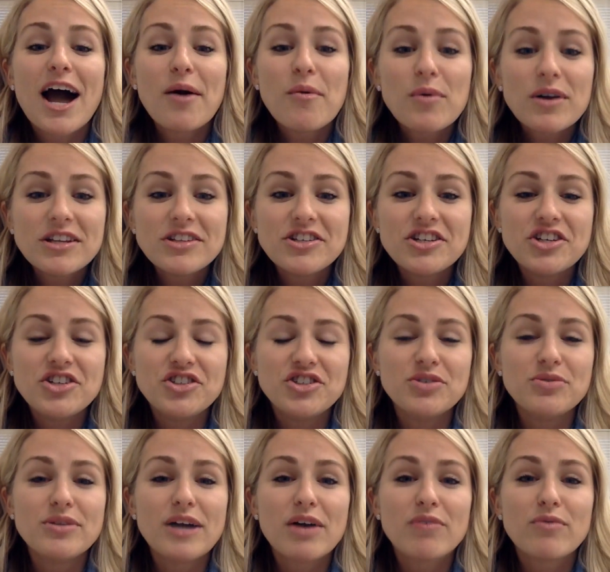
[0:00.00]
I want to teach
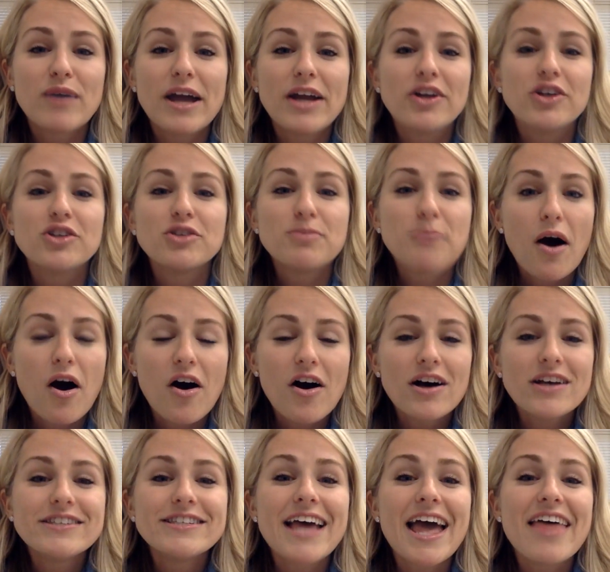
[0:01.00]
you that writers
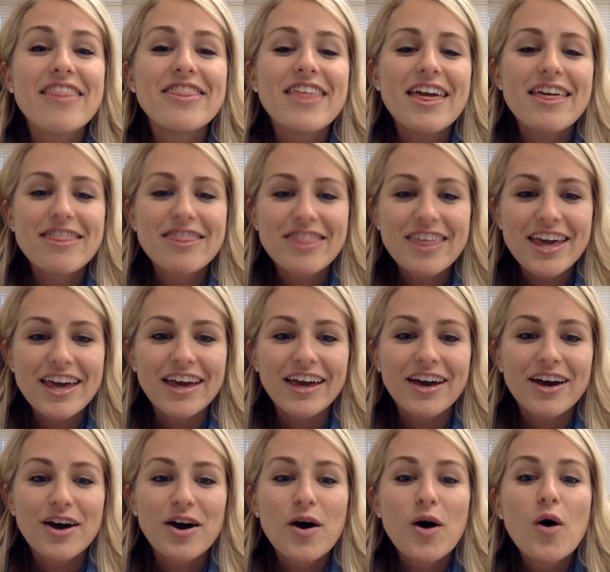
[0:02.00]
pause and they
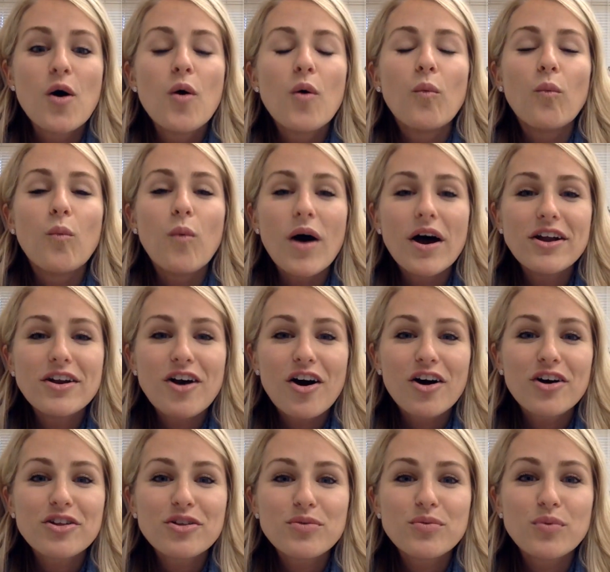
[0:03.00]
think, what
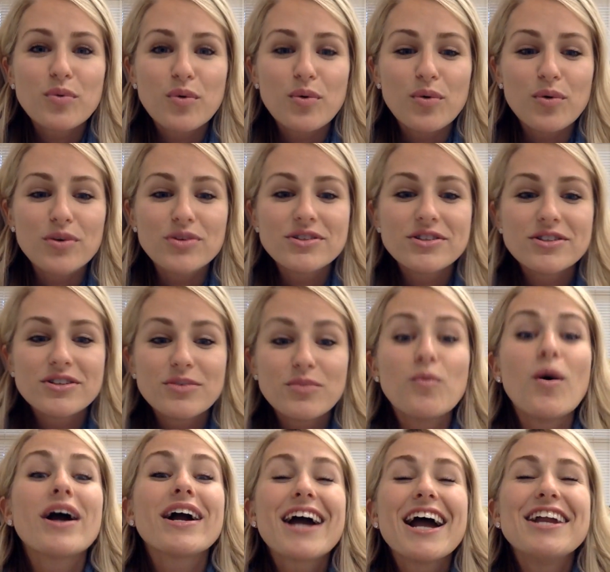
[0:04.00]
are the rules?
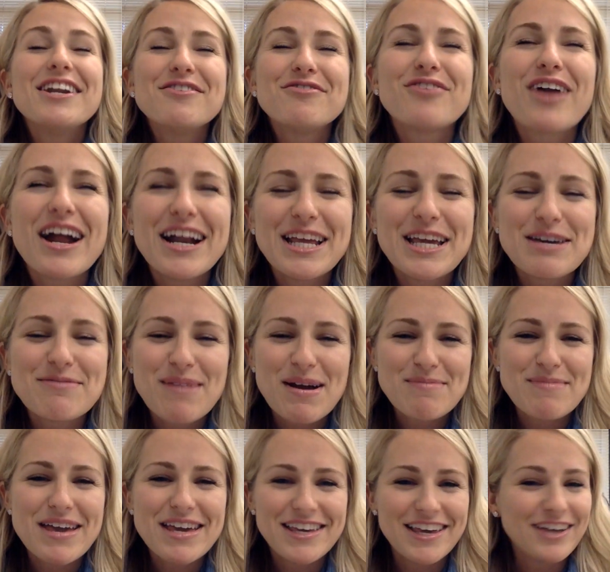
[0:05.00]
What kind of writing am I
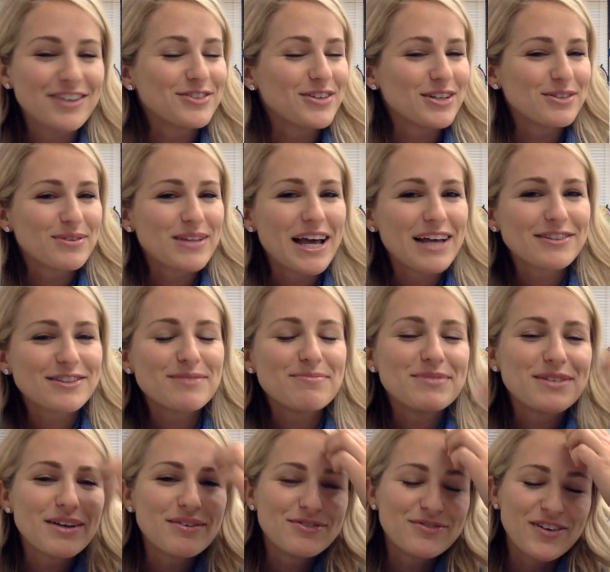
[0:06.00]
making? So, that's what they ask
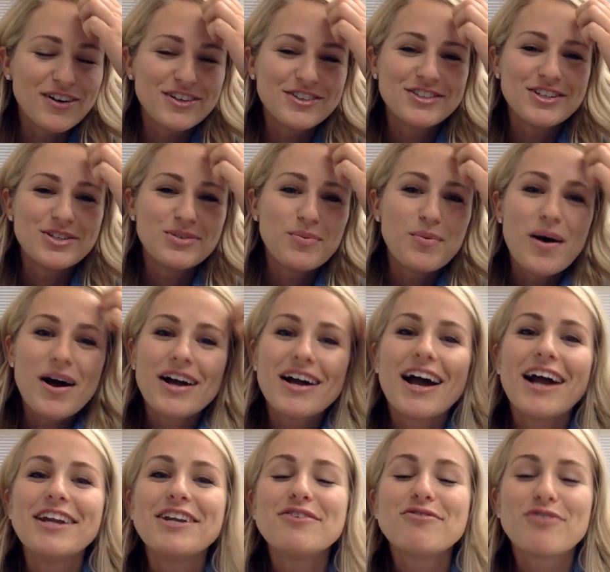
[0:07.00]
themselves first is what
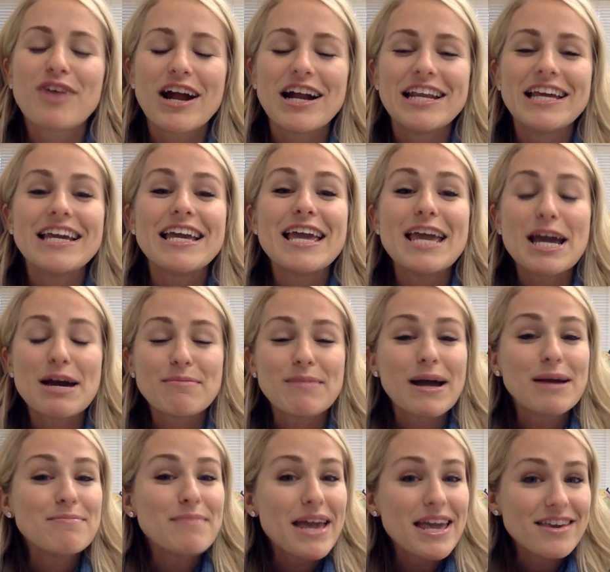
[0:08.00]
kind of writing am
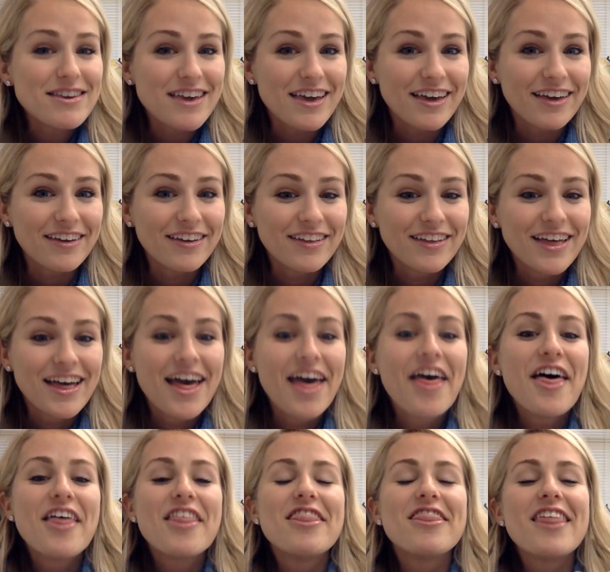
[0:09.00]
I making?
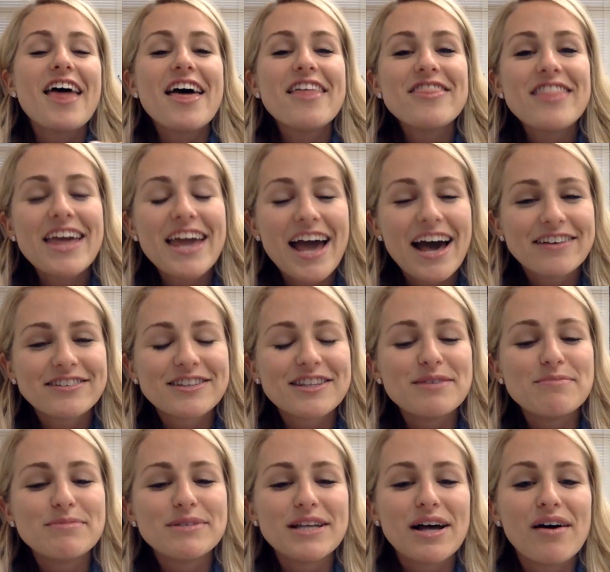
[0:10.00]
Then they ask
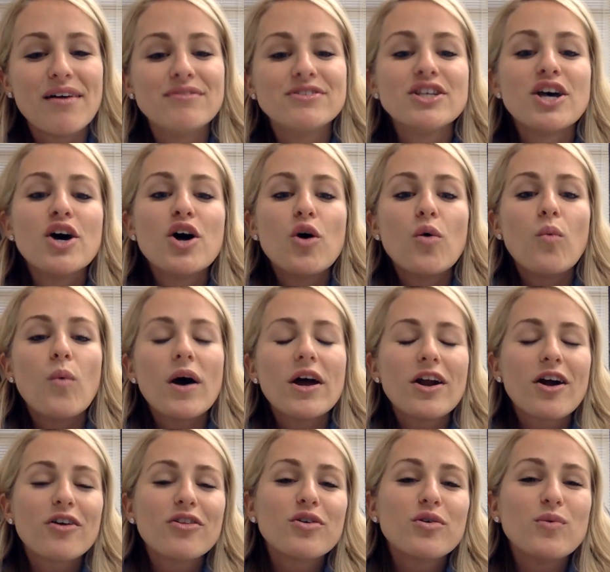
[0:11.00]
themselves, what
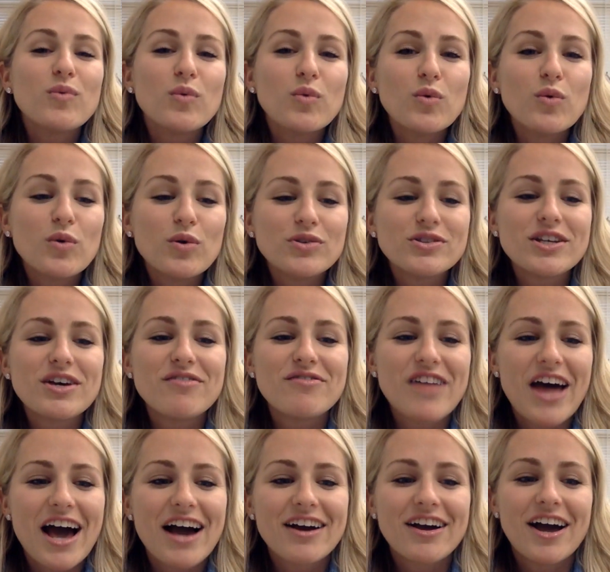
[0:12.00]
are the rules of
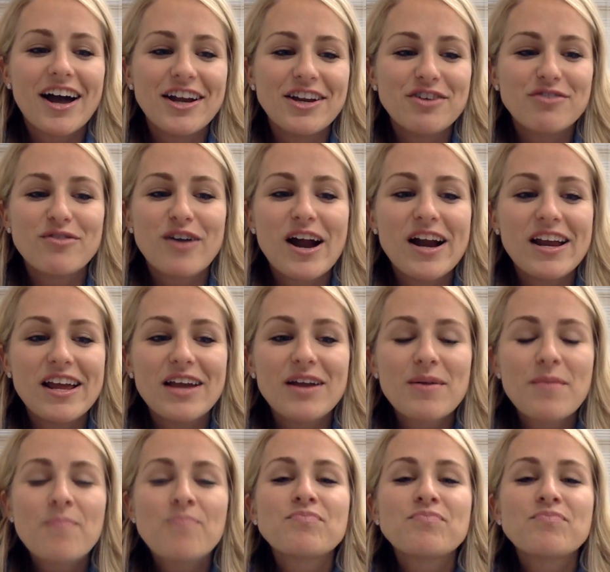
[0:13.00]
that kind of writing?